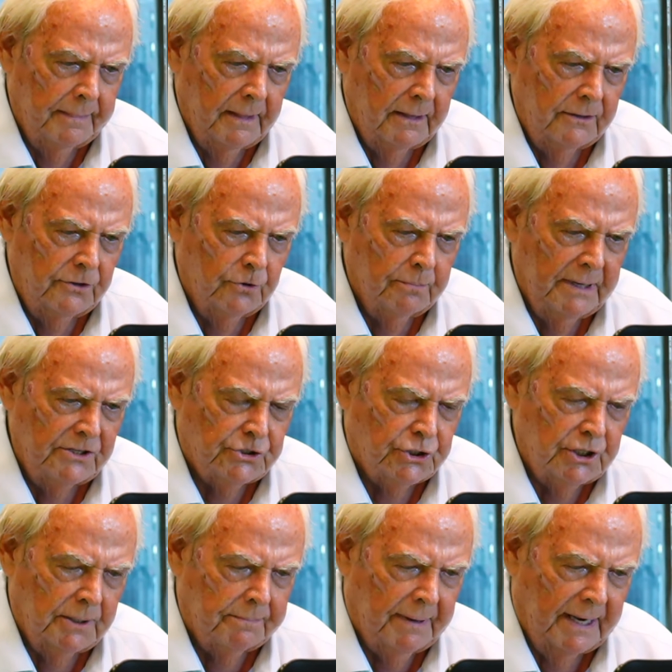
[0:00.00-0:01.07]
You
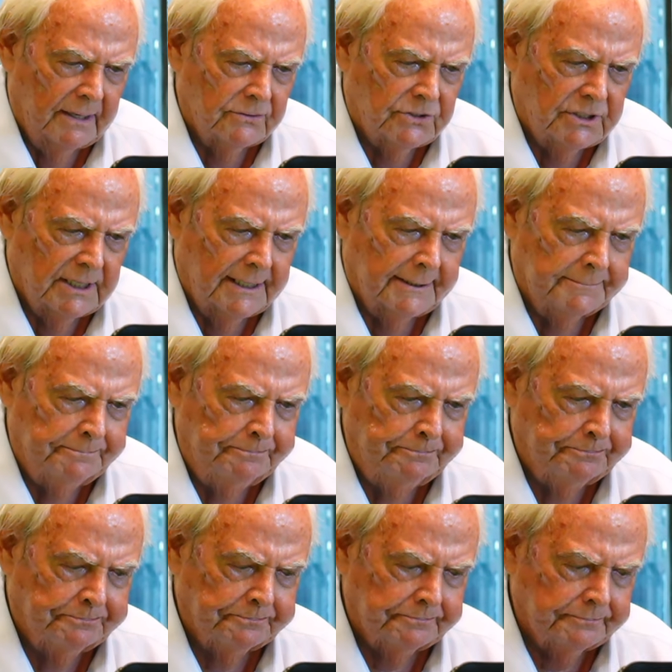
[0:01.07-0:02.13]
mentioned about
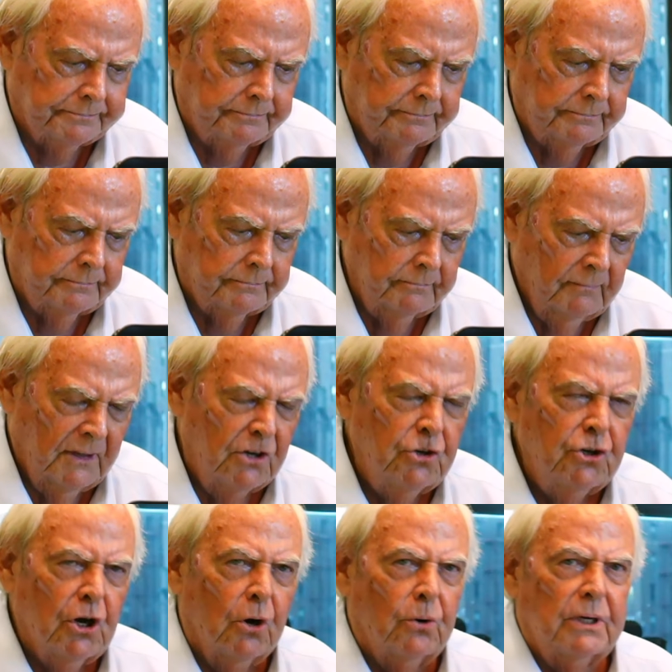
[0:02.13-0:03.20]

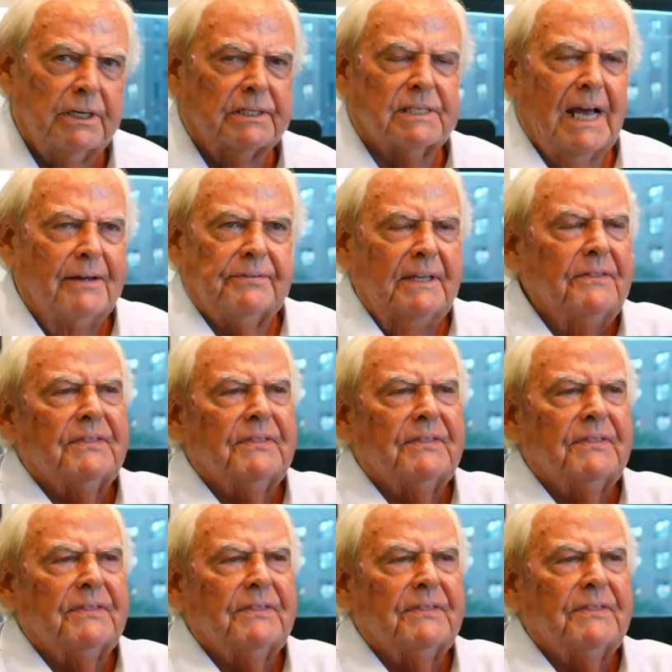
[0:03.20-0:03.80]
notice. I think